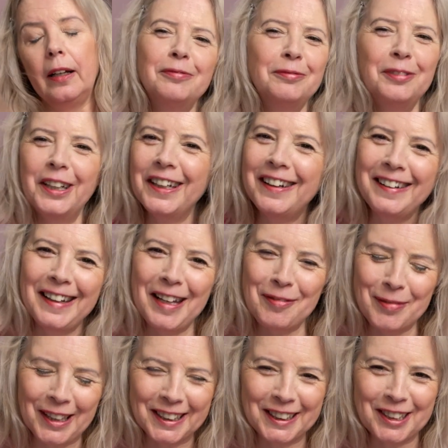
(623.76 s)
What a
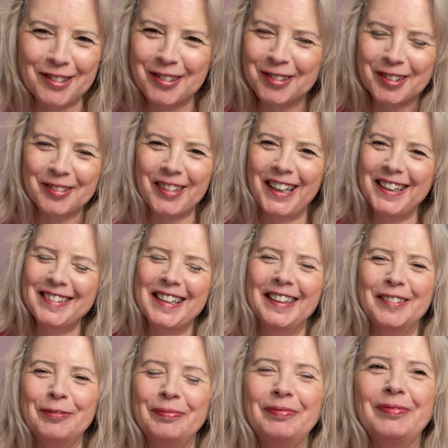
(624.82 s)
lame excuse, right?
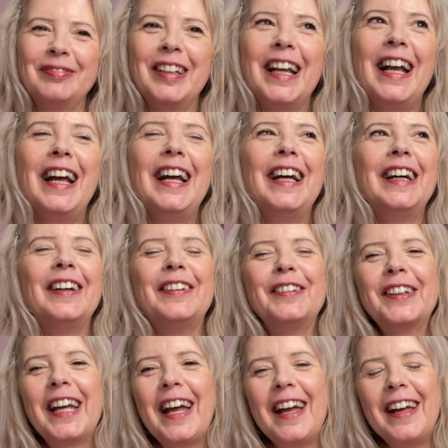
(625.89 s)

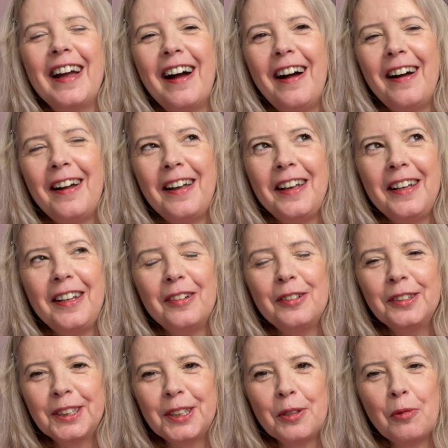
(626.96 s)
Okay, I
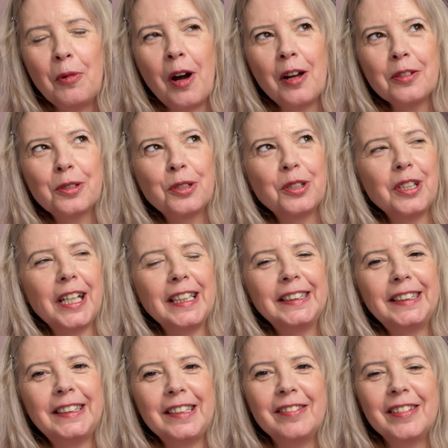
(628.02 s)
also watched a
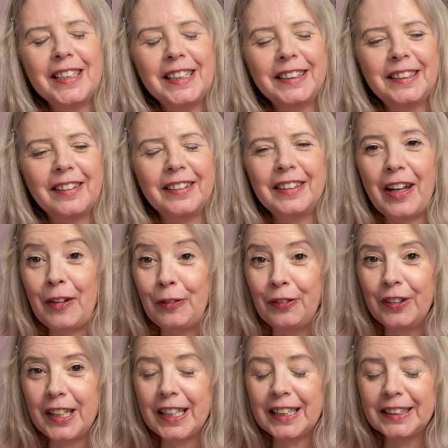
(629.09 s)
series on
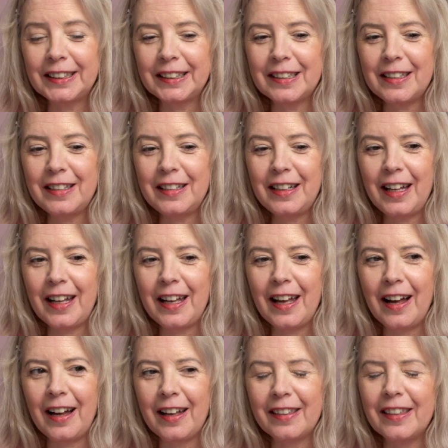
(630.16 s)
Netflix.
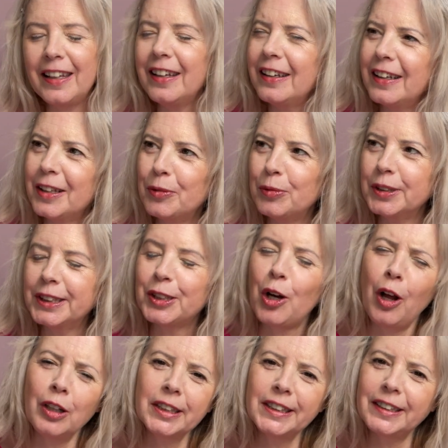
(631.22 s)
I think it was
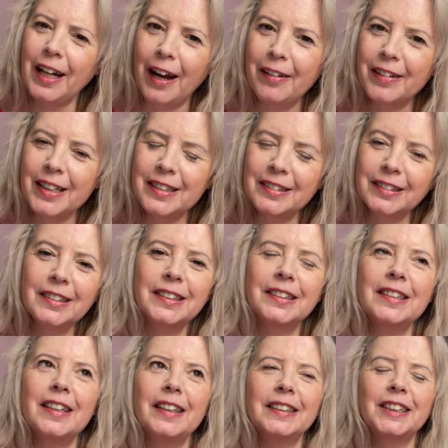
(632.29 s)
called Sirens,
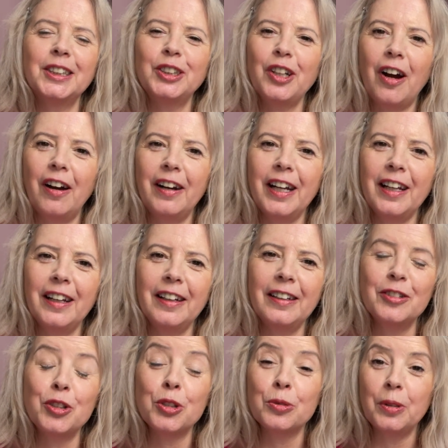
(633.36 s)

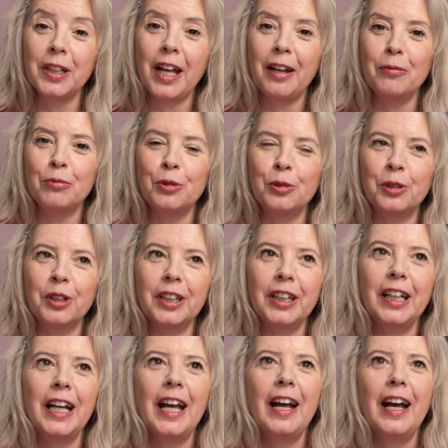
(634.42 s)
starring Julianne Moore.
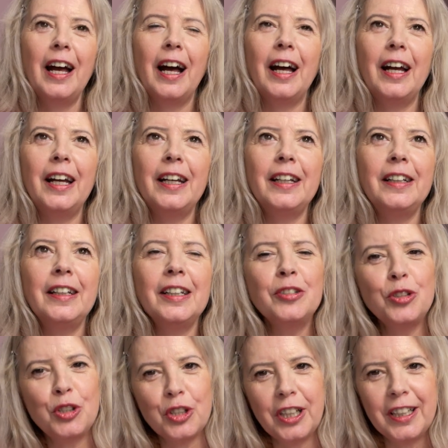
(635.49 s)
I
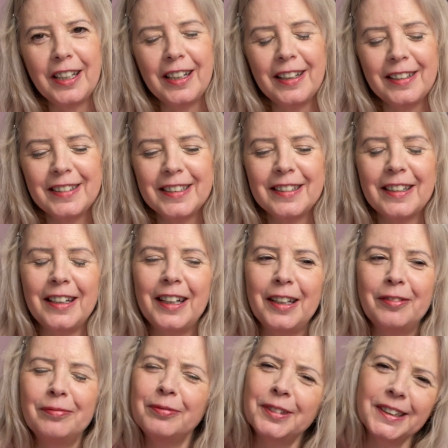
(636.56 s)
enjoyed it.
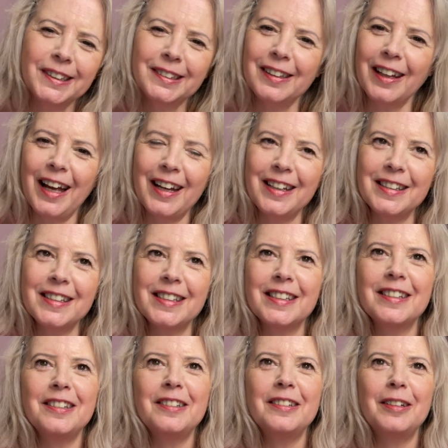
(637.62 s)
It was light,
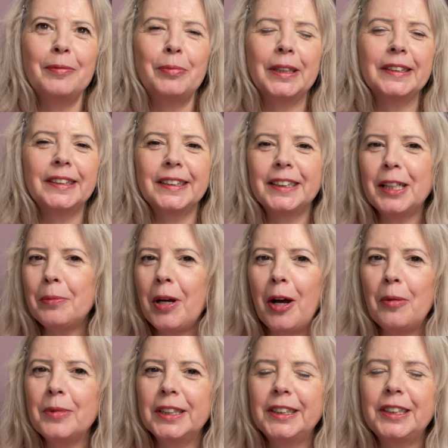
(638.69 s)
but
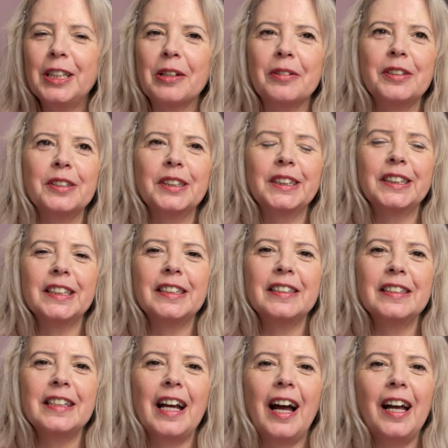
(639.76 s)
somehow mysterious,
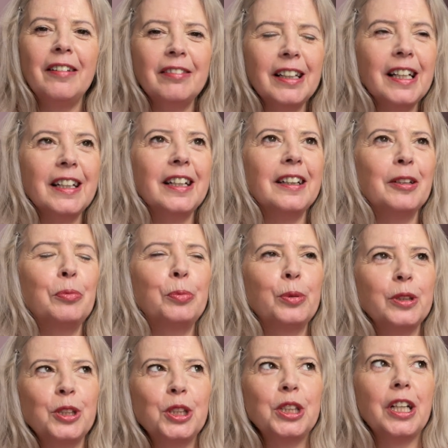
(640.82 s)
and I really
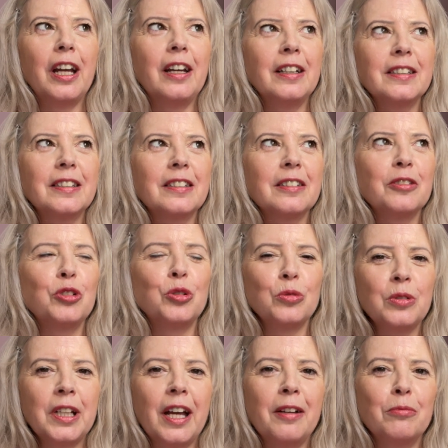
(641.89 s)
appreciate
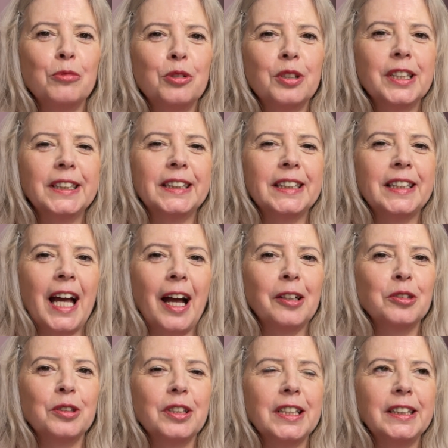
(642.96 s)
Julianne Moore as an
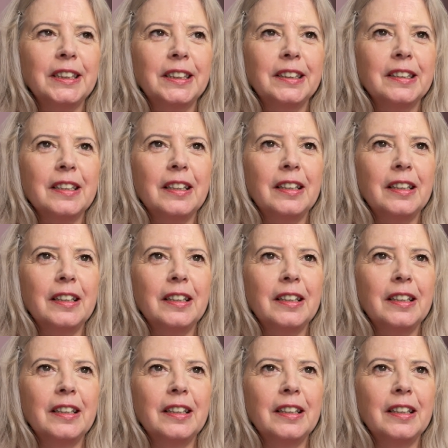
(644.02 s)
actress.